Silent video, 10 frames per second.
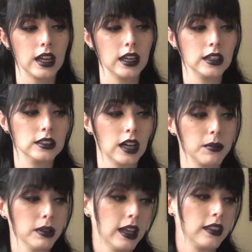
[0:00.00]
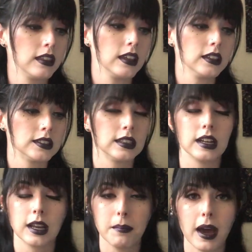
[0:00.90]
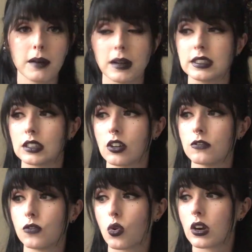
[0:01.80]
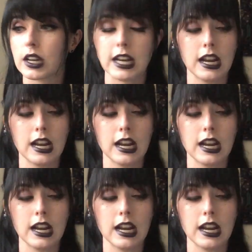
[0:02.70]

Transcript: and I plan things and then get mad at myself for